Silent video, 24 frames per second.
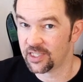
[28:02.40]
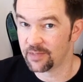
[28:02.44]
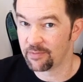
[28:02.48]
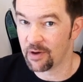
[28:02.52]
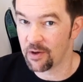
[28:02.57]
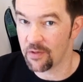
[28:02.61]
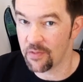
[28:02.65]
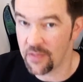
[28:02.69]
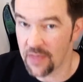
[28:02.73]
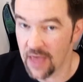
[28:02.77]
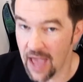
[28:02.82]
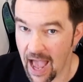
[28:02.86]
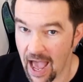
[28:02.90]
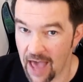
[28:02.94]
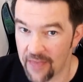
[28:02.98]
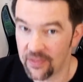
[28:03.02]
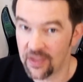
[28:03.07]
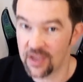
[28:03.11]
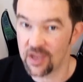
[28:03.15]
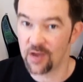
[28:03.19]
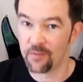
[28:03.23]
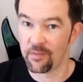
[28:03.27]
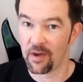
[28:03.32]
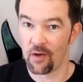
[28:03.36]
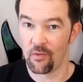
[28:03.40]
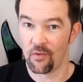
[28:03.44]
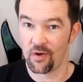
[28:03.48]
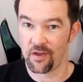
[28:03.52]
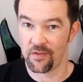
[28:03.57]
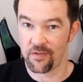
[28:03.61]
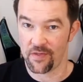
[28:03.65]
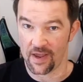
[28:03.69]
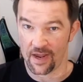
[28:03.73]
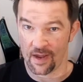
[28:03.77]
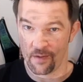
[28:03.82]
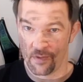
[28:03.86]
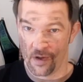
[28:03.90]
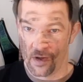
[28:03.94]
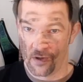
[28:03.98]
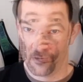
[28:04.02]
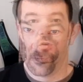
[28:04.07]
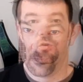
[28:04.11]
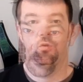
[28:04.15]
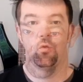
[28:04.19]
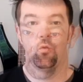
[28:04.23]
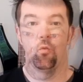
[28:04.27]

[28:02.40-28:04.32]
about that you might want to think about.